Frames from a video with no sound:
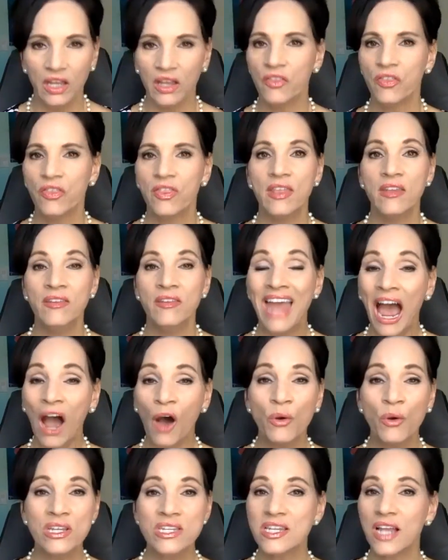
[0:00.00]

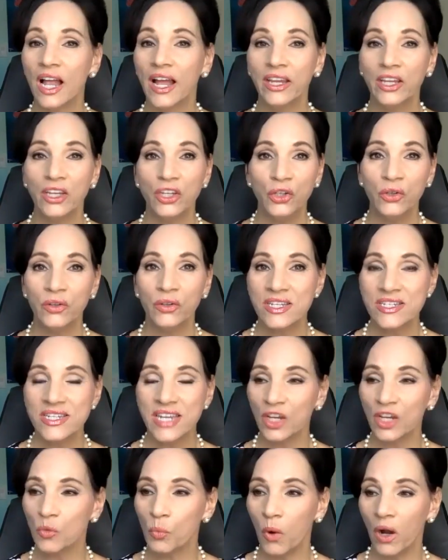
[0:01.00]
now it's like you can
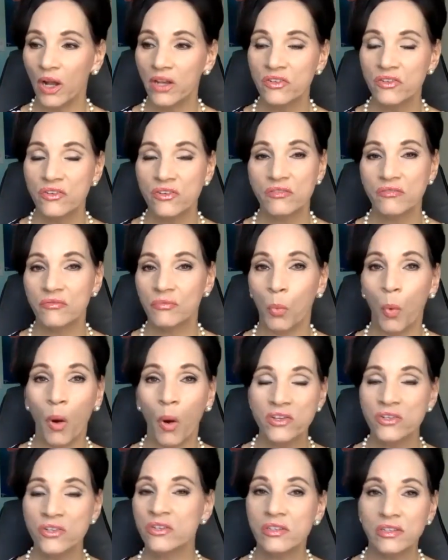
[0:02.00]
take one
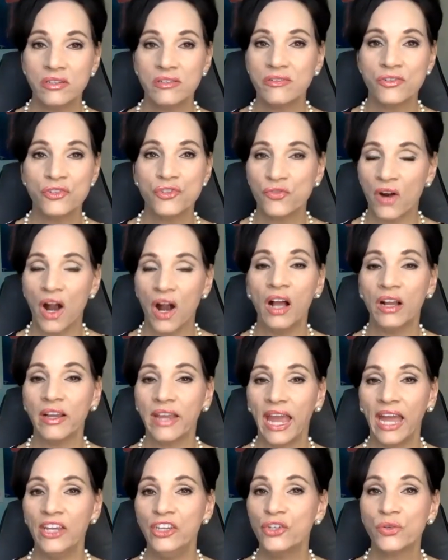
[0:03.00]
one drug
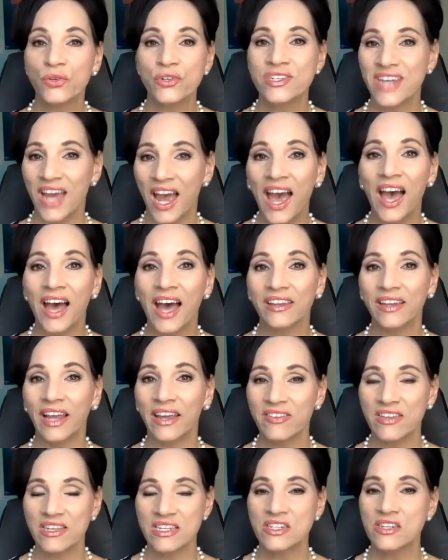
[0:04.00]
and you're dead,
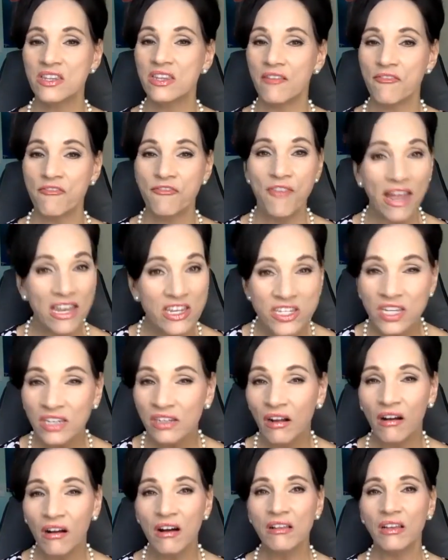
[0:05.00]
like this, the
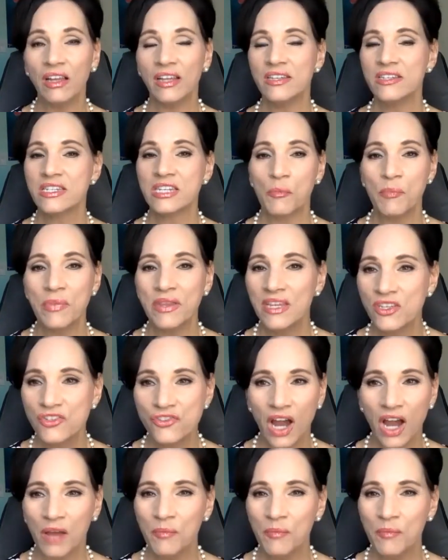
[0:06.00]
fentanyl and some of these drugs.